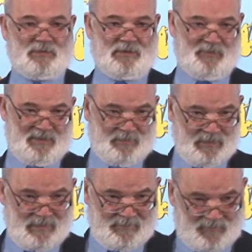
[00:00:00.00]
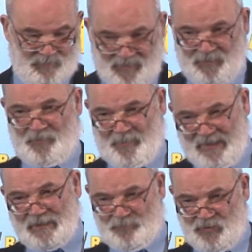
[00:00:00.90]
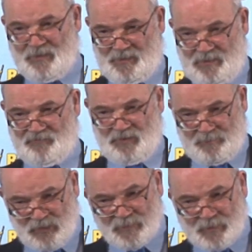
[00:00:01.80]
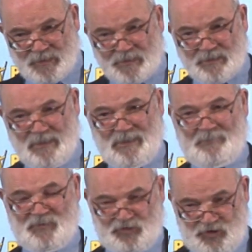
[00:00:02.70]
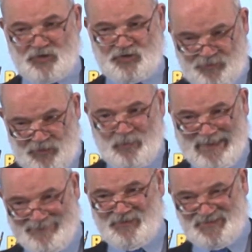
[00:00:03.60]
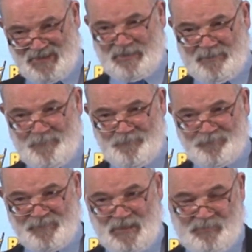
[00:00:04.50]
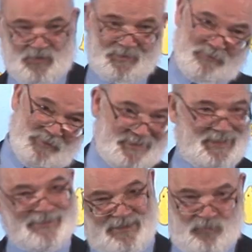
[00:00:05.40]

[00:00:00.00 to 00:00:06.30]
I mean, the myth of the Battle of Britain served its purpose, but Churchill knew at the time, because he was sending